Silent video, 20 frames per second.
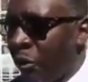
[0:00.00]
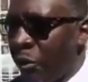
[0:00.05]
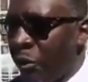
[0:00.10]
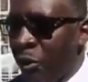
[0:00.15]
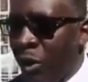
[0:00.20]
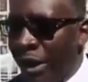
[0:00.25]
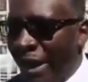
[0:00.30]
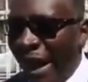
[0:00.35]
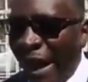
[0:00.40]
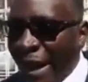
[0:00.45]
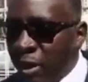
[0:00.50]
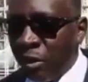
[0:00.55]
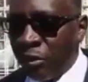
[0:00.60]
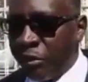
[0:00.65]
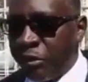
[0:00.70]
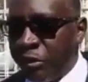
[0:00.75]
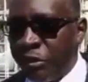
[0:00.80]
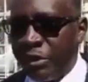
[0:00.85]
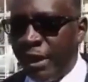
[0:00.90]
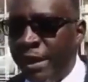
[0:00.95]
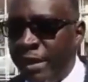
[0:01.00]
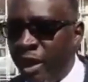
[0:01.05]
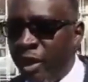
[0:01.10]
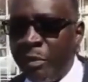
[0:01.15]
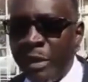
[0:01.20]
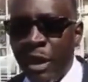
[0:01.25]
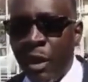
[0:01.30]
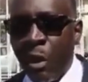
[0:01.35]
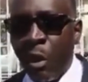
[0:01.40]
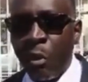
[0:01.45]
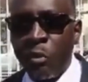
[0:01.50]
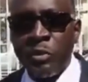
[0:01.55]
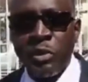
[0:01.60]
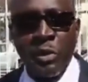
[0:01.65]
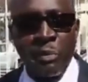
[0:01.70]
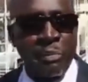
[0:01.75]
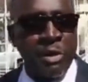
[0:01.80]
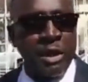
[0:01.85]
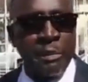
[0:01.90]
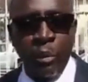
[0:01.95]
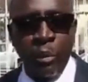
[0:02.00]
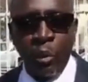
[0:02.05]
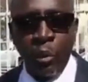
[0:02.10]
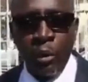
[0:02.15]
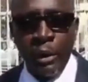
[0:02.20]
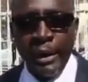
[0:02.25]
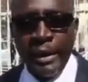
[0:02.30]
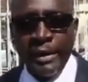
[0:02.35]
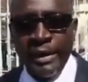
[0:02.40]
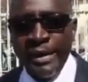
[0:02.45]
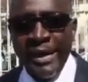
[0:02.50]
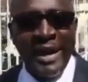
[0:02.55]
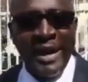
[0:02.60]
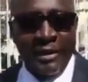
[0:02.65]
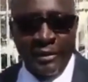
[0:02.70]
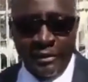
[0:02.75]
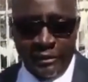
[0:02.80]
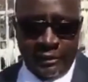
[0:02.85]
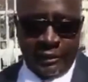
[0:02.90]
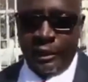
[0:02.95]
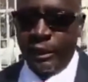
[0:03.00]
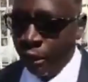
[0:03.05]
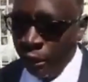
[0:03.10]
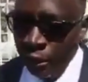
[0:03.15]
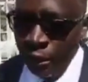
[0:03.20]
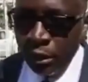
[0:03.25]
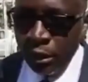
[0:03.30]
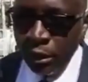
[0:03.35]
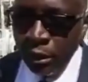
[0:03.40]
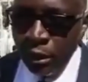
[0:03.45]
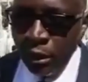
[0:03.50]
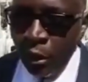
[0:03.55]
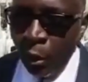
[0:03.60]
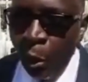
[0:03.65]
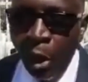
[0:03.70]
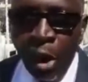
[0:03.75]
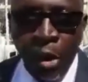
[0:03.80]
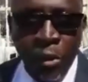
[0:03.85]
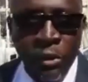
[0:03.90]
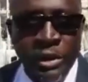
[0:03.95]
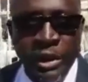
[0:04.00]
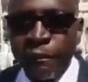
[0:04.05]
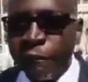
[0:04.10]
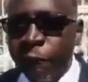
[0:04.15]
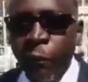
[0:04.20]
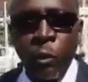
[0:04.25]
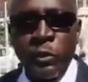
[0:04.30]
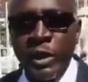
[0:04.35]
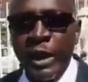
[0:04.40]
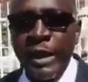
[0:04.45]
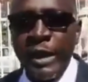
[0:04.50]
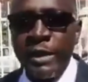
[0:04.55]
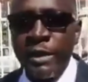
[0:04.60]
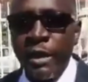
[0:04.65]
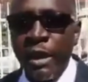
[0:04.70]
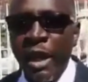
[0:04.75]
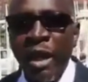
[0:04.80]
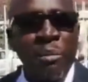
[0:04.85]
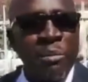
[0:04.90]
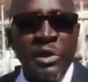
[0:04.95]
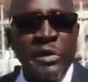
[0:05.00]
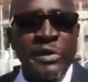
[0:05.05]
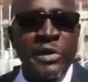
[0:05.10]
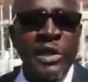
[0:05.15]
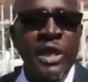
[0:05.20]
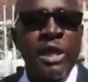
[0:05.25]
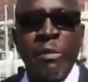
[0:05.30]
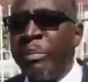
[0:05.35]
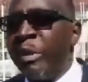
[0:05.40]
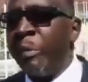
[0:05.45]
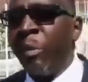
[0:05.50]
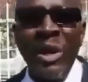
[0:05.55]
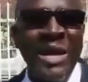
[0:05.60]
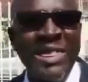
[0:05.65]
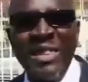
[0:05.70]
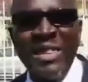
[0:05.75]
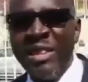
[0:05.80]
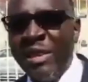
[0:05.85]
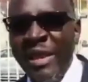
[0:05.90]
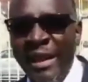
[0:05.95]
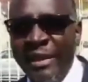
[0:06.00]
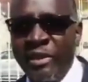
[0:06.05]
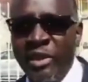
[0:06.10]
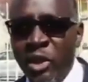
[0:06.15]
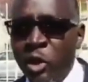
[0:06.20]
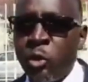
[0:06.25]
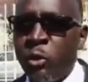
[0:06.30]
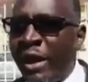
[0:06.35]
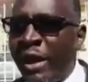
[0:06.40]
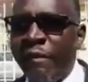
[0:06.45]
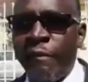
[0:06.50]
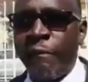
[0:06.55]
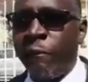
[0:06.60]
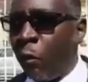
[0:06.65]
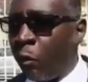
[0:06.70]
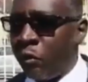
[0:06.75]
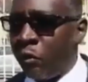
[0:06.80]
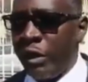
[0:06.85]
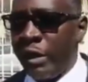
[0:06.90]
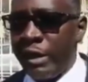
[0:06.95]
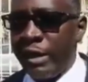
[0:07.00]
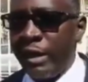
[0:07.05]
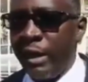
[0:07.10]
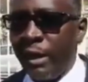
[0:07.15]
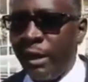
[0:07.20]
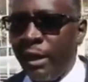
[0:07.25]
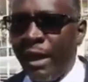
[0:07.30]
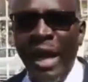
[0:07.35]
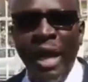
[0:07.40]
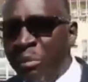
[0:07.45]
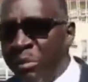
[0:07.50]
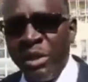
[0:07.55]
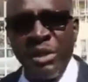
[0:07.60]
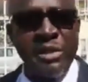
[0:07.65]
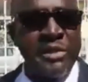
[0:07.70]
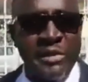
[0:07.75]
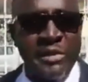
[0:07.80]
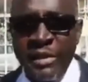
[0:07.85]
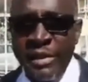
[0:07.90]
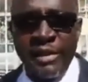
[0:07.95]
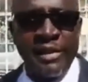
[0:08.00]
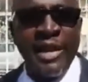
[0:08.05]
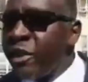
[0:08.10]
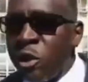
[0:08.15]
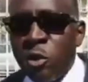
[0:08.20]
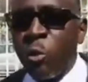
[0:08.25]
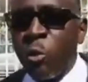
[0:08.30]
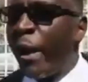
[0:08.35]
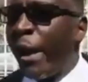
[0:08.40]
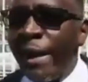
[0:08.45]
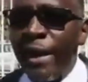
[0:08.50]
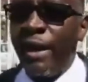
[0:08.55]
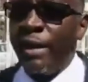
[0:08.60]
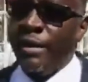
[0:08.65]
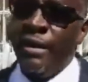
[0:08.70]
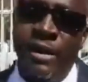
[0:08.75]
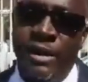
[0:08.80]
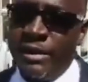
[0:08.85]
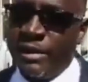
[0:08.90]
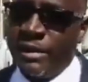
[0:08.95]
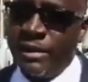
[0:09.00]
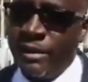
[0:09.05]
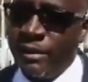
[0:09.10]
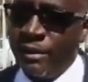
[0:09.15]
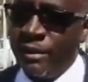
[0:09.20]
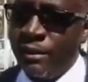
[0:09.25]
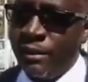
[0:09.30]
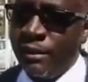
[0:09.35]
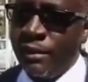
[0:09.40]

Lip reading: So you cannot say that because the people in the next ward have voted MDC, the people in the next should have voted MDC. It doesn't work like that.